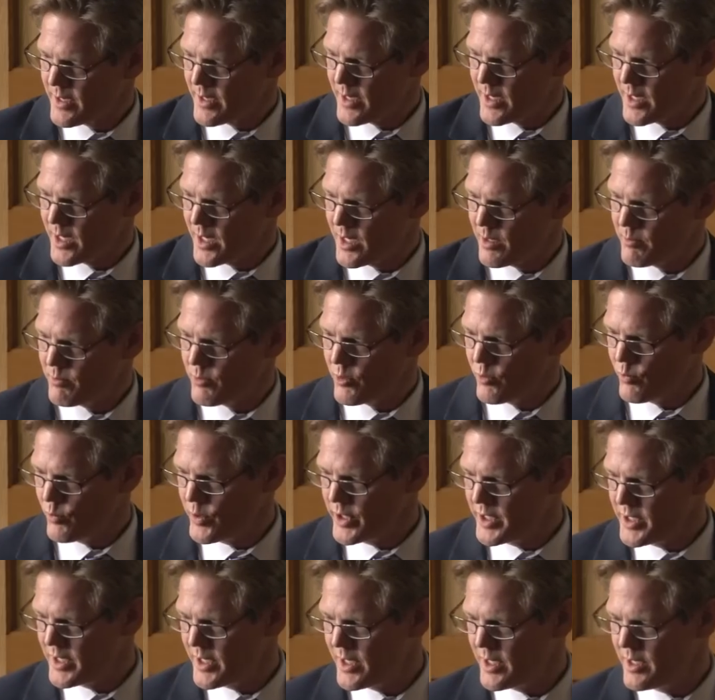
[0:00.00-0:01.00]
Um,
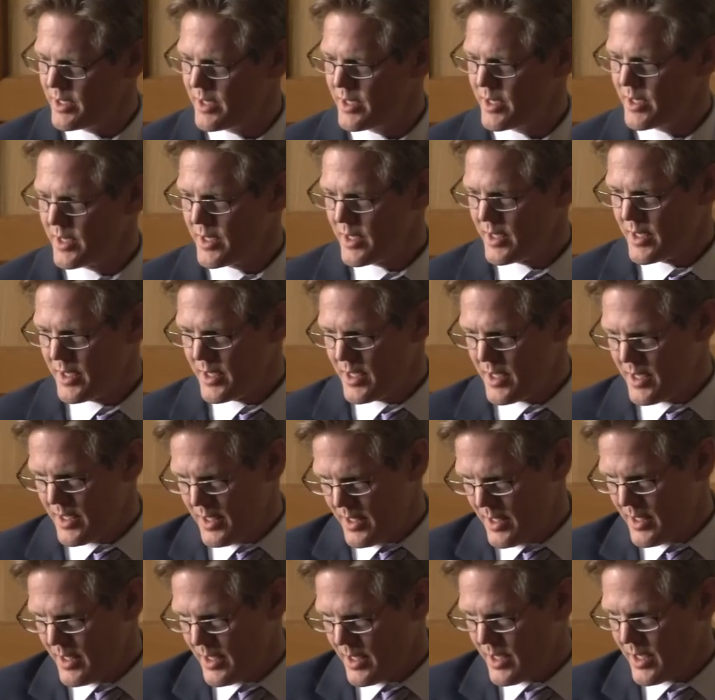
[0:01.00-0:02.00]
we did
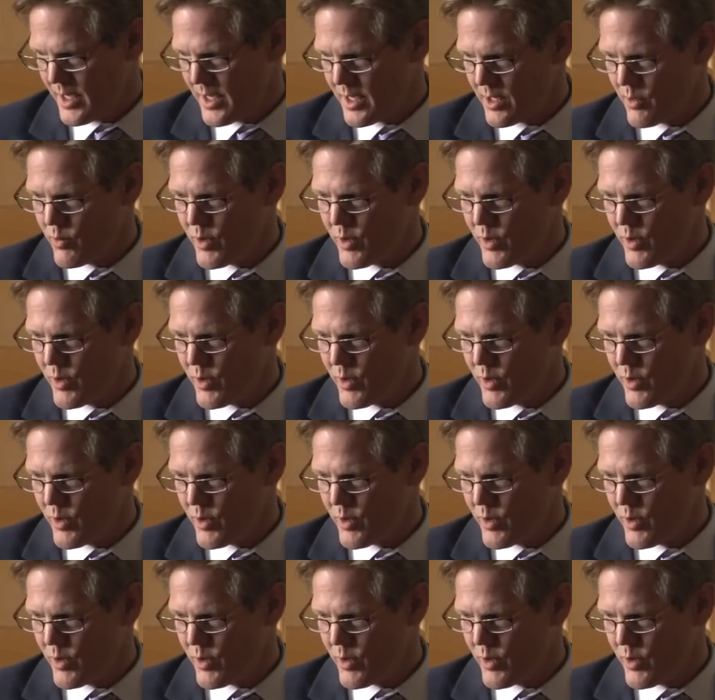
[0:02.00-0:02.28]
uh,